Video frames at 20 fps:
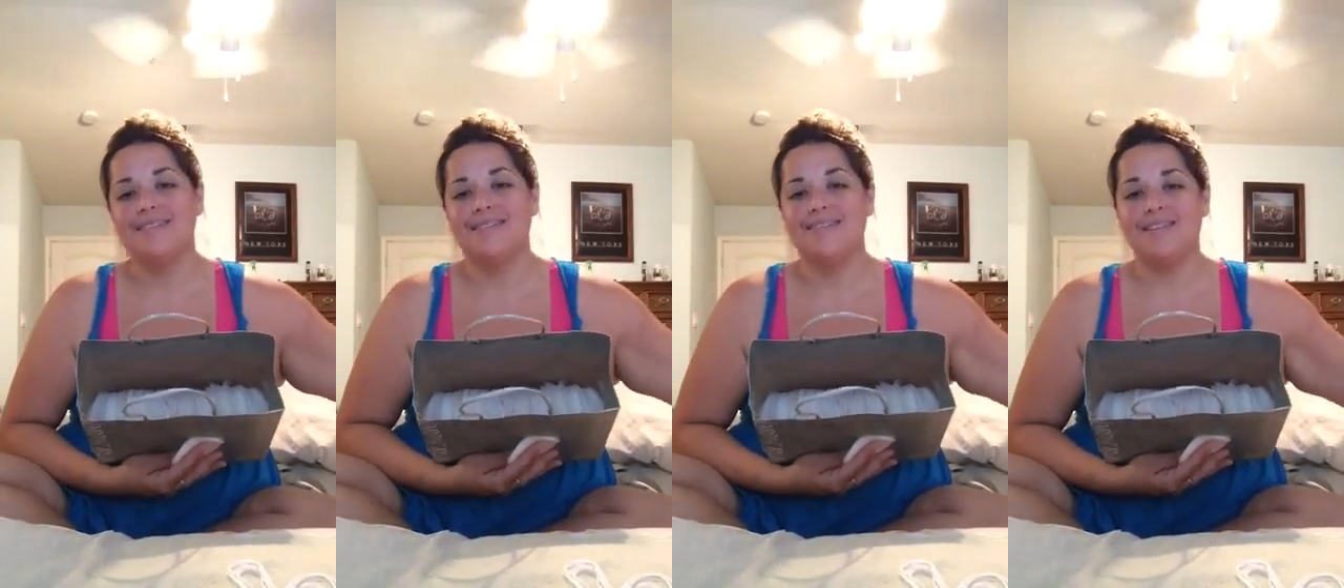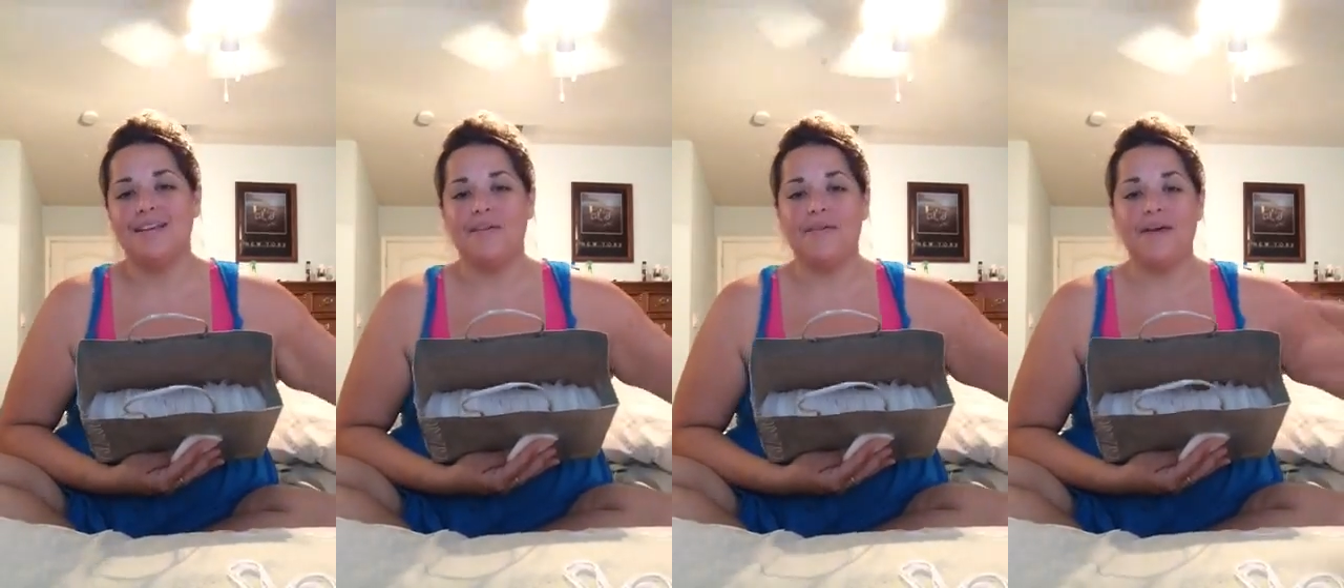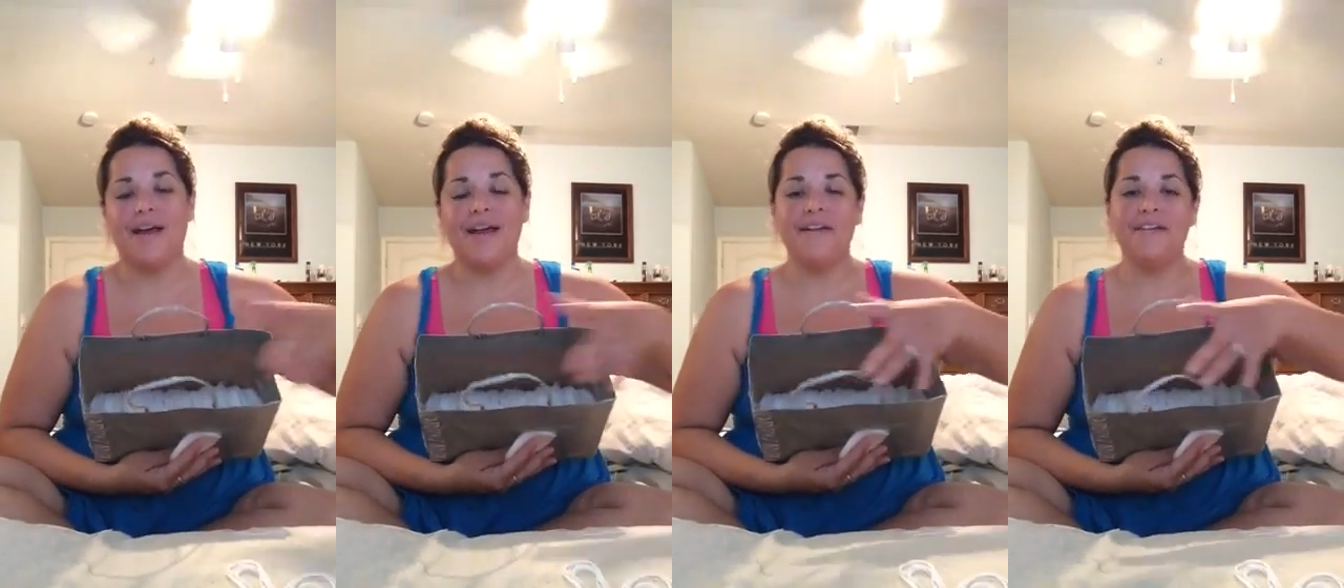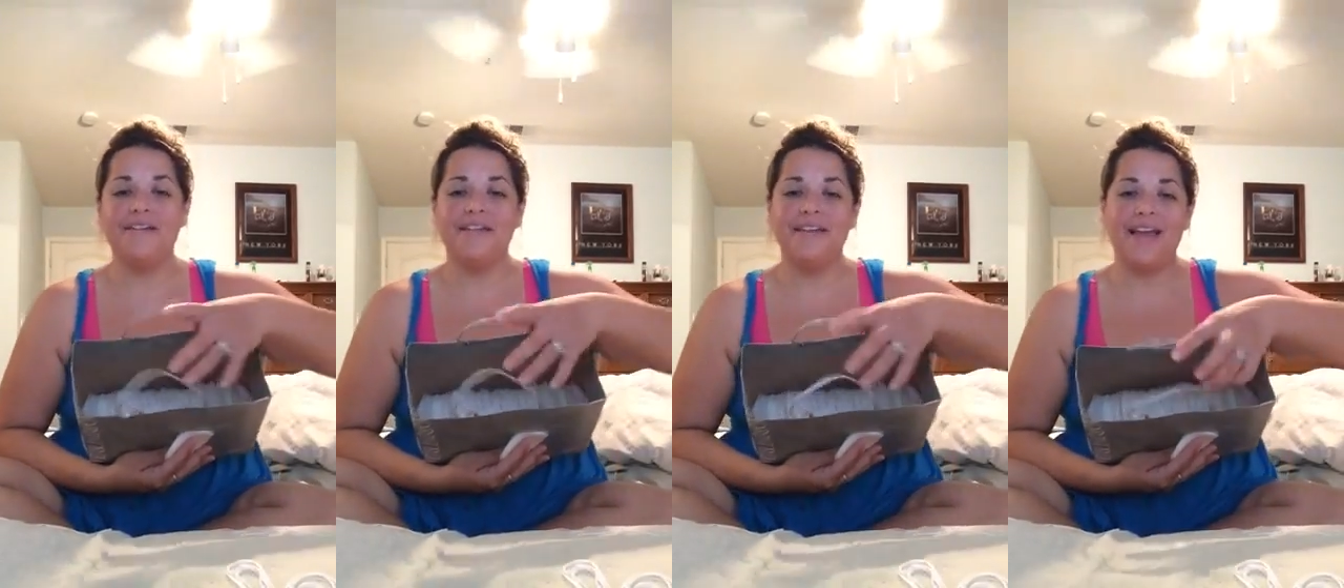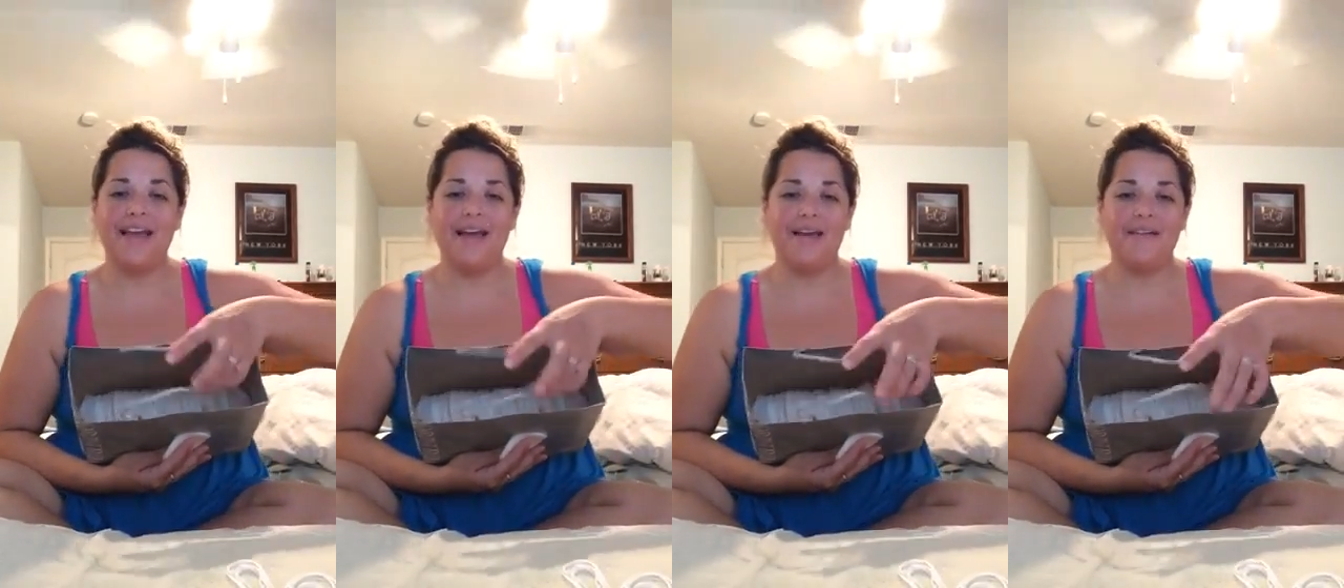So I
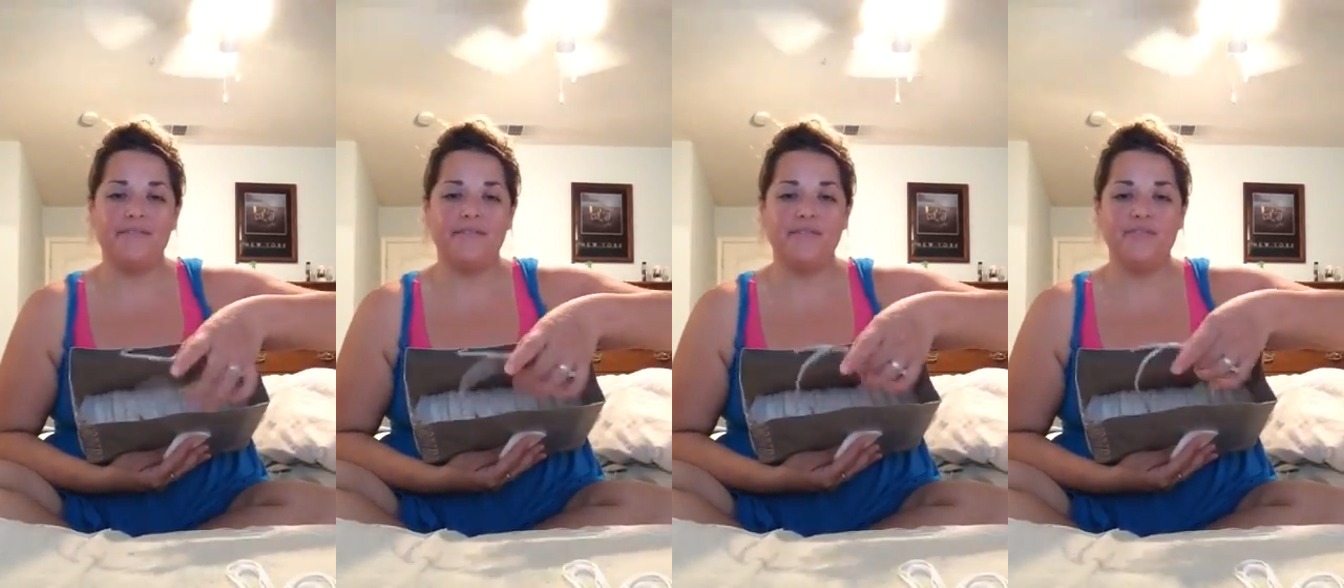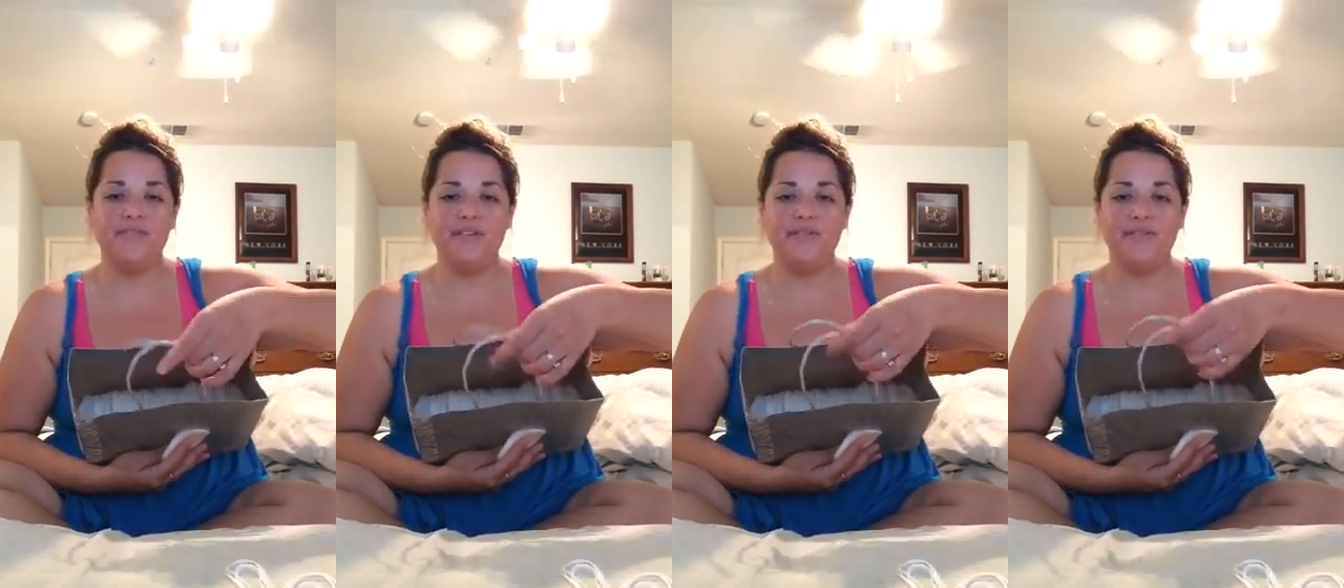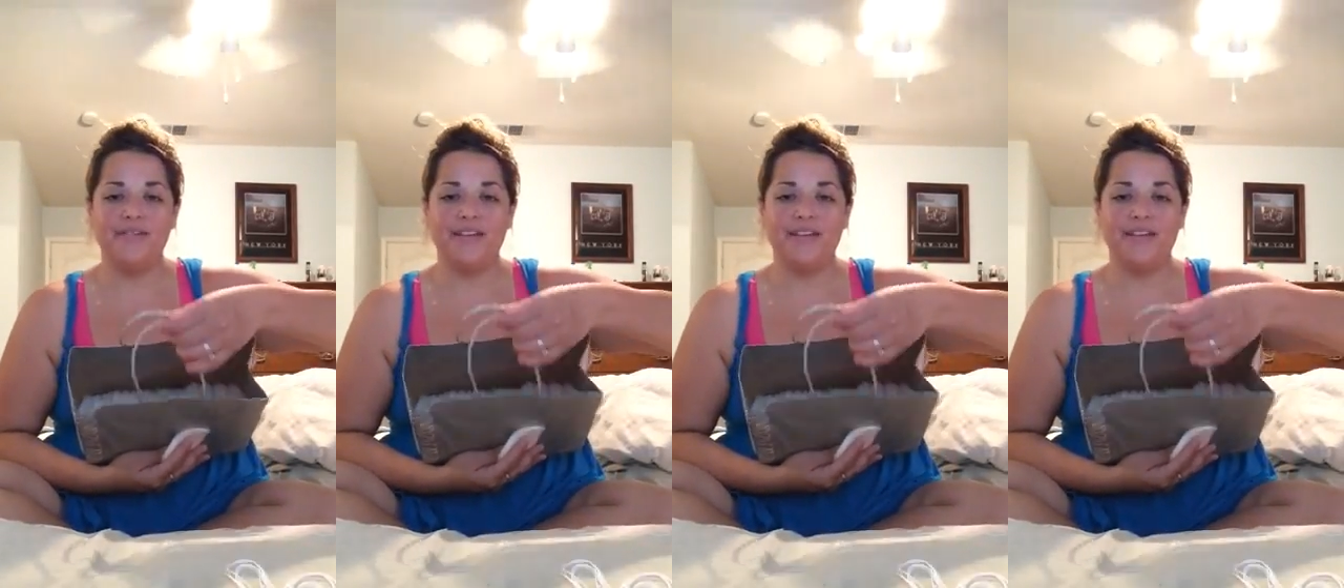already have a few